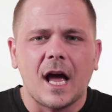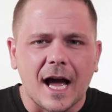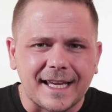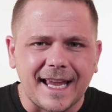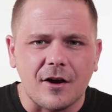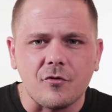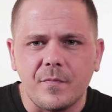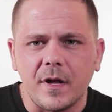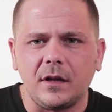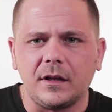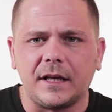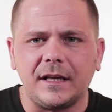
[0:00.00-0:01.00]

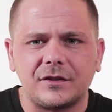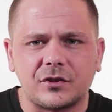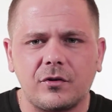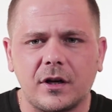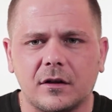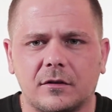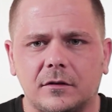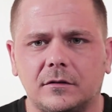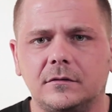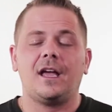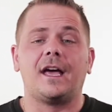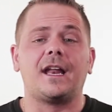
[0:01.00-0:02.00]
Accountability is critical.
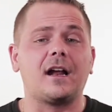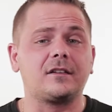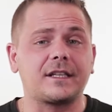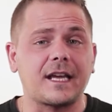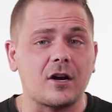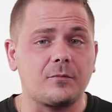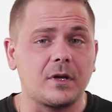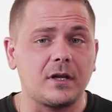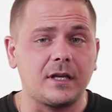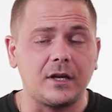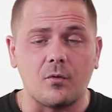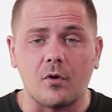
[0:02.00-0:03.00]
And how does
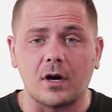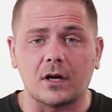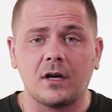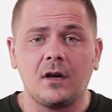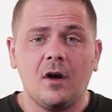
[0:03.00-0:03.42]
accountability work?